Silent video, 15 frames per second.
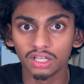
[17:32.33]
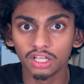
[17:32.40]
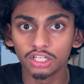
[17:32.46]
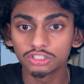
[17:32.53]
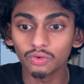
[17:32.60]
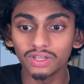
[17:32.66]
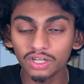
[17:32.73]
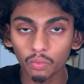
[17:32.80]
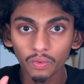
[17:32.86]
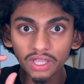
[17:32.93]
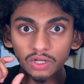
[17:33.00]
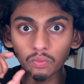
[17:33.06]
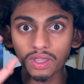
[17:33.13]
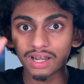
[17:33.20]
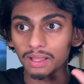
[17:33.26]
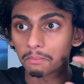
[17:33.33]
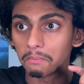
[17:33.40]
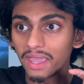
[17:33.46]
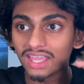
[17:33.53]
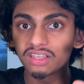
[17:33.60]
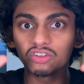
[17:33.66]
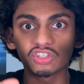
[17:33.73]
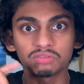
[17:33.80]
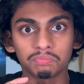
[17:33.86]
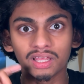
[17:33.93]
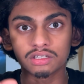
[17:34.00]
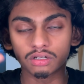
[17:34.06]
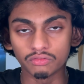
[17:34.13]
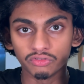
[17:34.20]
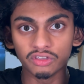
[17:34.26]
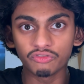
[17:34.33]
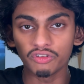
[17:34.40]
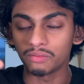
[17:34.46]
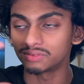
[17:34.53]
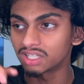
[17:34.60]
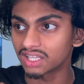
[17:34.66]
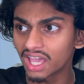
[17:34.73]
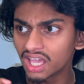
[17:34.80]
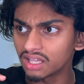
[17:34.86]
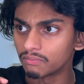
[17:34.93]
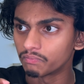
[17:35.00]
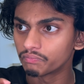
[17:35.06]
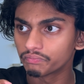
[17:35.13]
So in a weird way, like making these mental reframes like, hey,